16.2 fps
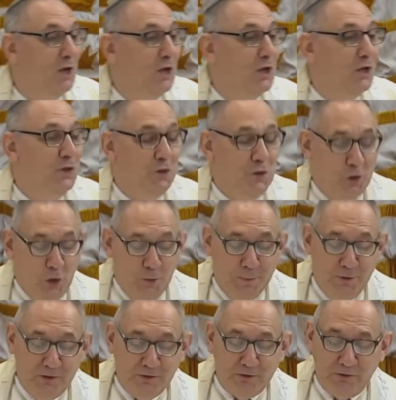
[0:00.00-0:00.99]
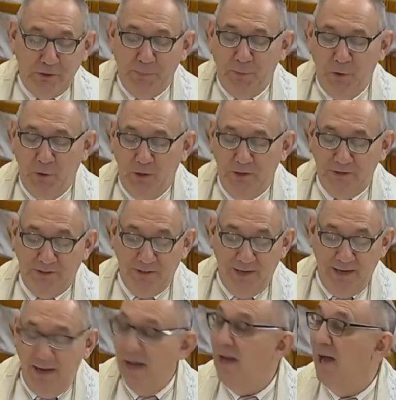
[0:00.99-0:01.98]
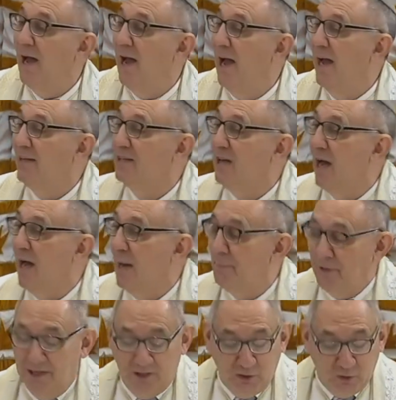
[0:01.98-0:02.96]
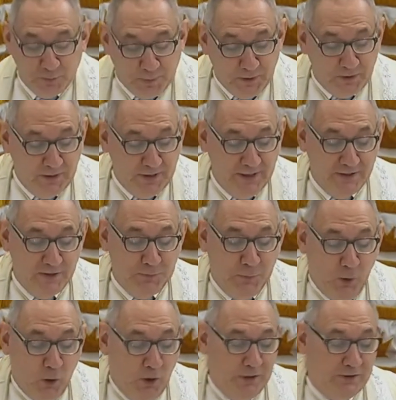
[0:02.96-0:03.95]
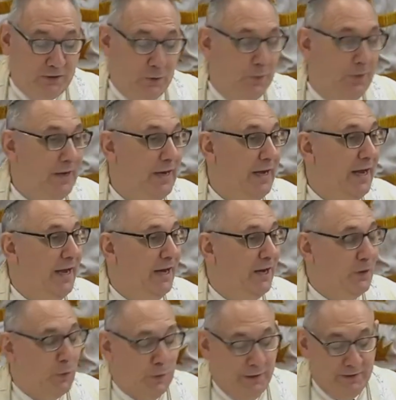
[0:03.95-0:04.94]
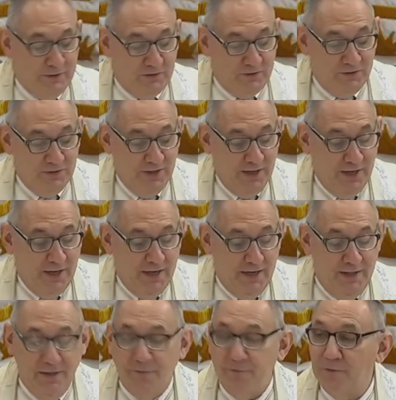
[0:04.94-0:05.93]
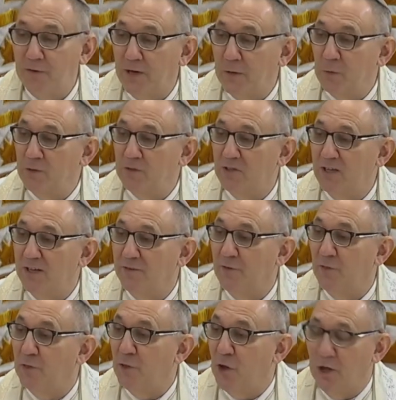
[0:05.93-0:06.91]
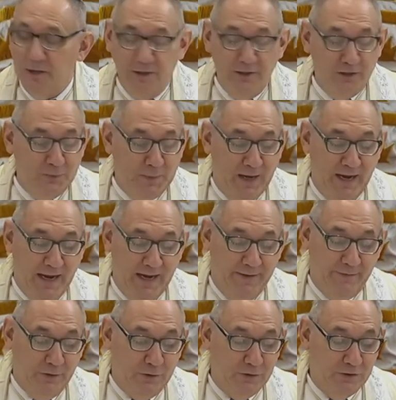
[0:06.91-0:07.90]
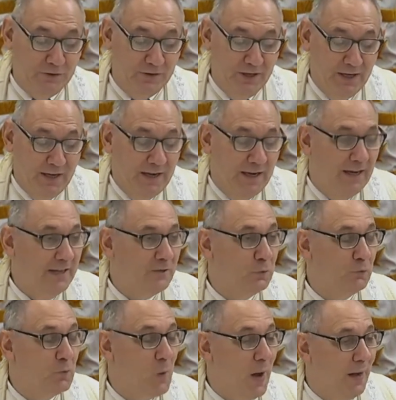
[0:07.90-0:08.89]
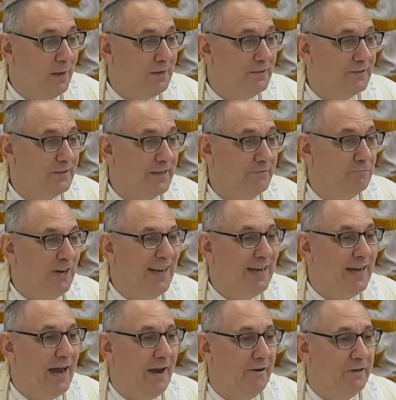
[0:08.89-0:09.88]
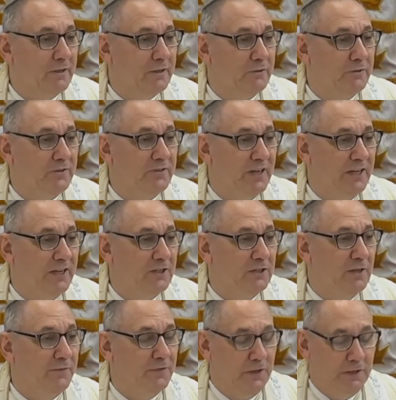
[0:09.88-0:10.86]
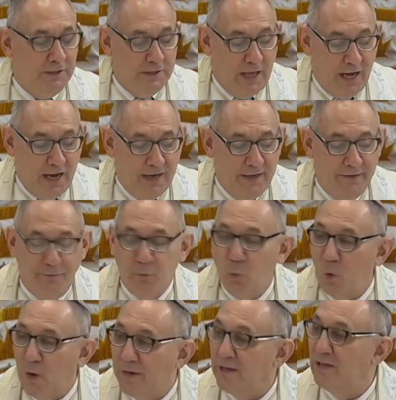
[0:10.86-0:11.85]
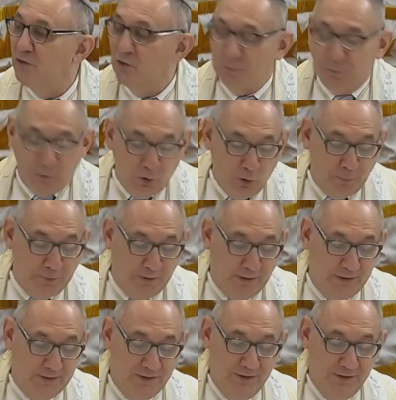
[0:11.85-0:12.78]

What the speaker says: Numerous reports and common experience point to an increase in the frequency of thoughtless behaviors, as well as a recharacterization of the line of what is appropriate.